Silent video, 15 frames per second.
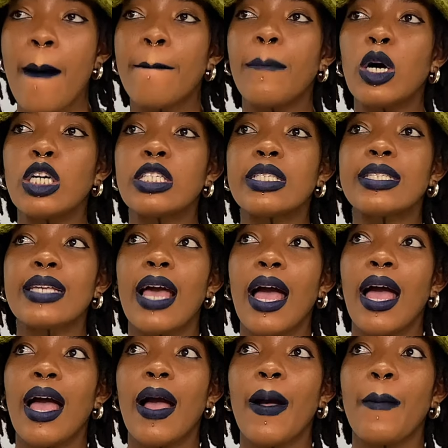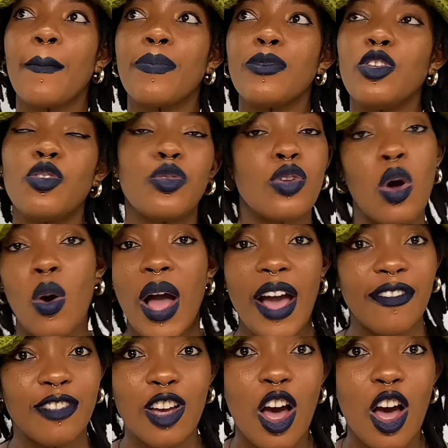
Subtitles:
but you don't have to